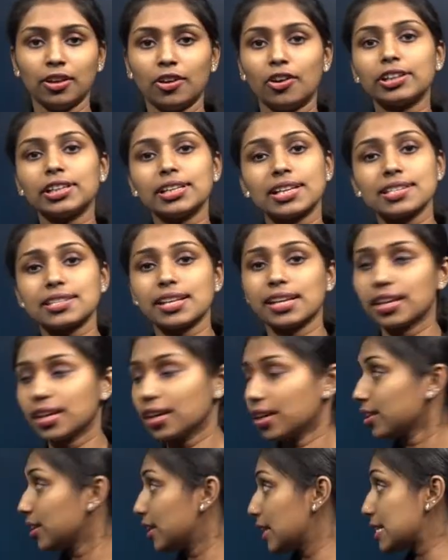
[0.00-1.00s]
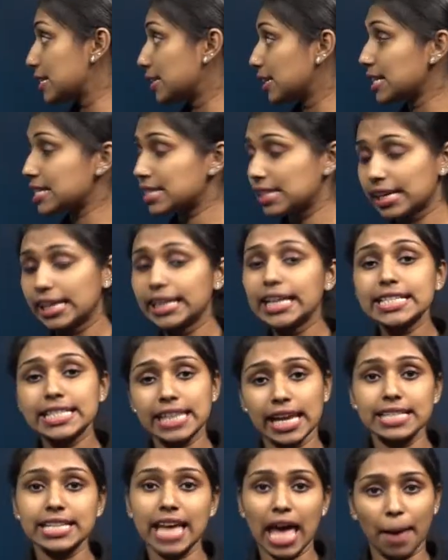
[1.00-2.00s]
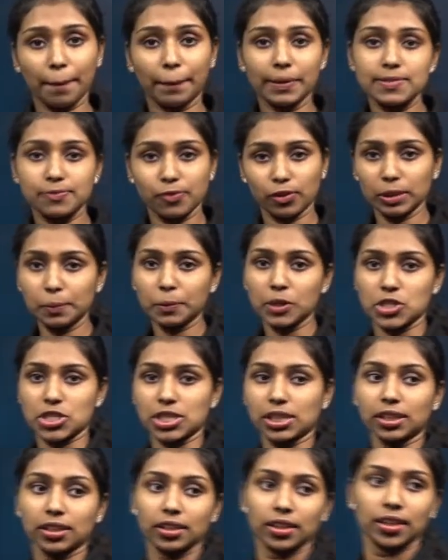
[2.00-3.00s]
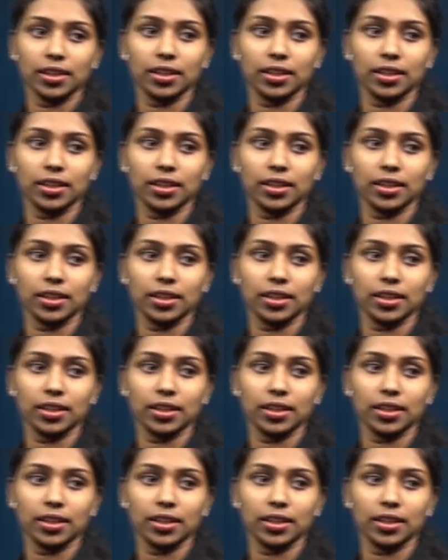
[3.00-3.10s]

Or is there any change happens for the pressure?